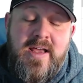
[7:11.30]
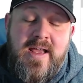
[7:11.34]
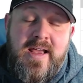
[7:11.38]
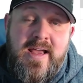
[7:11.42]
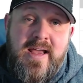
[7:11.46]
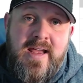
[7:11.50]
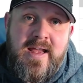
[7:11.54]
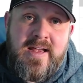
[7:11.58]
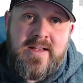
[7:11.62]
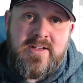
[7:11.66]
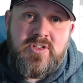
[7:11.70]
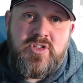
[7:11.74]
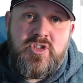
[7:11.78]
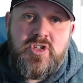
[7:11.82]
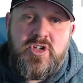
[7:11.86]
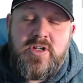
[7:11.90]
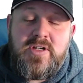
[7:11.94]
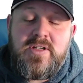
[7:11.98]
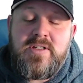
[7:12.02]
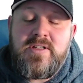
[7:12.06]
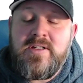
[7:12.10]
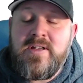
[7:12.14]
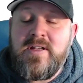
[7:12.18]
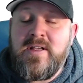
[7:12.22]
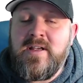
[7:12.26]

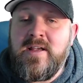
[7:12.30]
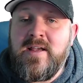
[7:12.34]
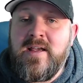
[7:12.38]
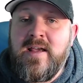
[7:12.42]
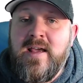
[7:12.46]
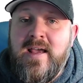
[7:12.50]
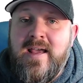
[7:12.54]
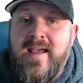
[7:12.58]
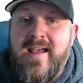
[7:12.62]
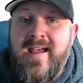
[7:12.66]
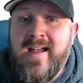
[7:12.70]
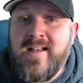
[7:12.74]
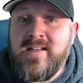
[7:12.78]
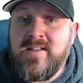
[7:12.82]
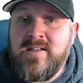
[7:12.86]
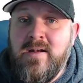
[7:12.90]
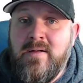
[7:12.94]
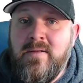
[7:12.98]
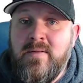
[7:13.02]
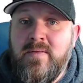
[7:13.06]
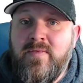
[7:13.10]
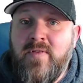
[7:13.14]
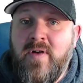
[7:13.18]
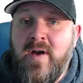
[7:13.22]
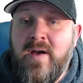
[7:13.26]
SGC at
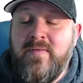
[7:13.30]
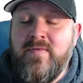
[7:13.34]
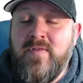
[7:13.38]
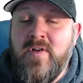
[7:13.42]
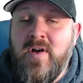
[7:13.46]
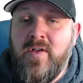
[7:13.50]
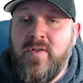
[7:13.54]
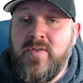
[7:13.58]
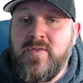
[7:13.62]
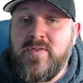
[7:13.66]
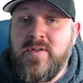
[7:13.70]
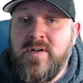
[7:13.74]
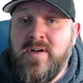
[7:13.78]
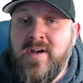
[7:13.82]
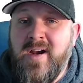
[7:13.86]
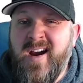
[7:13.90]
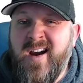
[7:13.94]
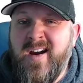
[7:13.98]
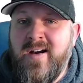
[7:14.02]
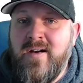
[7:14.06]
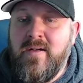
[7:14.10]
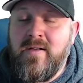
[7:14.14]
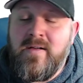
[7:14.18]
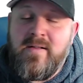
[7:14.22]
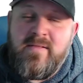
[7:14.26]
$75 a
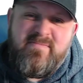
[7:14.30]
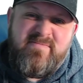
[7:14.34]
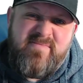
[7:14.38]
card?